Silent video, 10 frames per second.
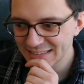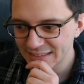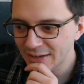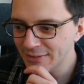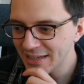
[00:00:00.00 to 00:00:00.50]

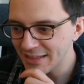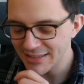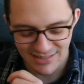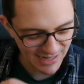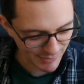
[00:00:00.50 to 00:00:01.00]
Oh yeah,
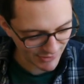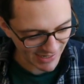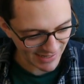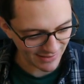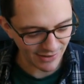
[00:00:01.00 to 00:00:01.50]
there's a capital
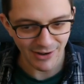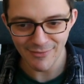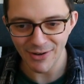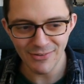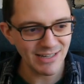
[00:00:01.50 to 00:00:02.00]
K that I've
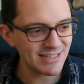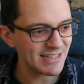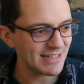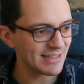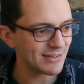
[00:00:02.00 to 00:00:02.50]
only
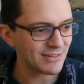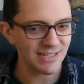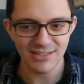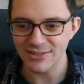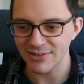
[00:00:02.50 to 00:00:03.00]
seen in the
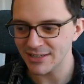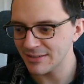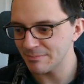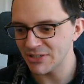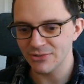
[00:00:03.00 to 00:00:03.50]
context. Sorry, I
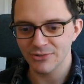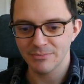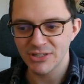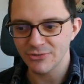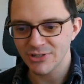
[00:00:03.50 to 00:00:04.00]
missed
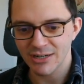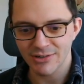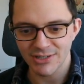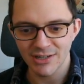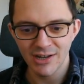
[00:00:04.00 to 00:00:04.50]
your chat
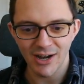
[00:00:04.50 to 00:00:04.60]
question.